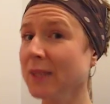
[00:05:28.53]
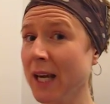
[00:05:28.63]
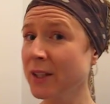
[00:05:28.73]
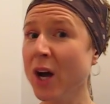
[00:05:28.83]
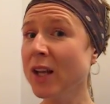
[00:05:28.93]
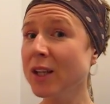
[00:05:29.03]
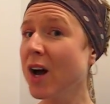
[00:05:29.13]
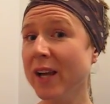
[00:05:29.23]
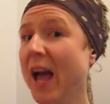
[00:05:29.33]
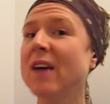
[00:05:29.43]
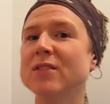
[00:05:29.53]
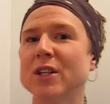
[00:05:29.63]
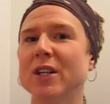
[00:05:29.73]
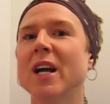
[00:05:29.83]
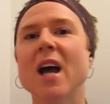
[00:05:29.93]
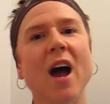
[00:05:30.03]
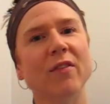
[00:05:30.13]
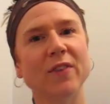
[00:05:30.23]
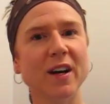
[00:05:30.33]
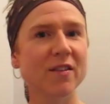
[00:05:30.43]
And not long after, a
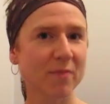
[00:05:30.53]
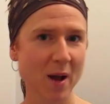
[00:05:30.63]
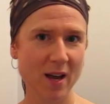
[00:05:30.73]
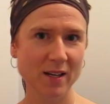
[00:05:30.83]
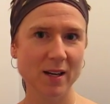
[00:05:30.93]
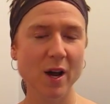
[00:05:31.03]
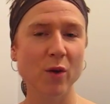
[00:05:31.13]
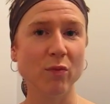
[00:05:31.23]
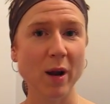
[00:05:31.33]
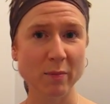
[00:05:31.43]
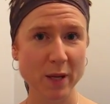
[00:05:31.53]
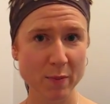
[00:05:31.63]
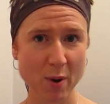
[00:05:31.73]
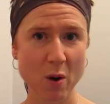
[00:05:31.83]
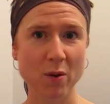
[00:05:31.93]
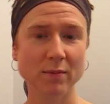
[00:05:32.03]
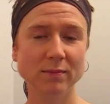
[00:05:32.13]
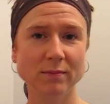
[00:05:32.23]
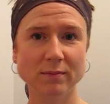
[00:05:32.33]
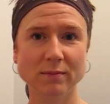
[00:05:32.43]
friend of mine read me a poem
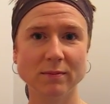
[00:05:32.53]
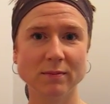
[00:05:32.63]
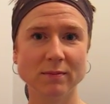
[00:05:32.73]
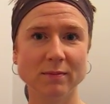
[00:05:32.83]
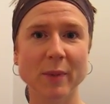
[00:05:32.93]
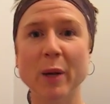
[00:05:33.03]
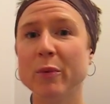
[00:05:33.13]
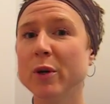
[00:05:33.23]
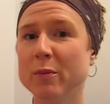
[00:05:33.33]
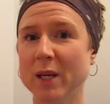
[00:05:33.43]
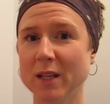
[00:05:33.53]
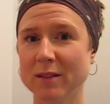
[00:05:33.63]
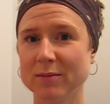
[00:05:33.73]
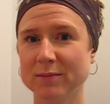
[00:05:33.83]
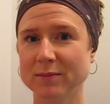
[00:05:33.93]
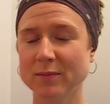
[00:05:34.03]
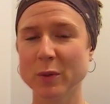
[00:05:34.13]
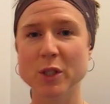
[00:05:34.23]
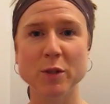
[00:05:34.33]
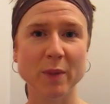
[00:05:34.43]
by Rumi,
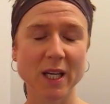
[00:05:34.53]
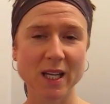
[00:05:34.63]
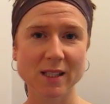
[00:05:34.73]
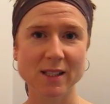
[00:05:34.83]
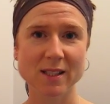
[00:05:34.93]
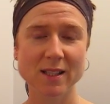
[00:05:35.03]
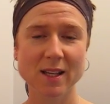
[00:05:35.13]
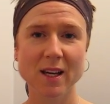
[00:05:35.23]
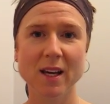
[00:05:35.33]
which begins,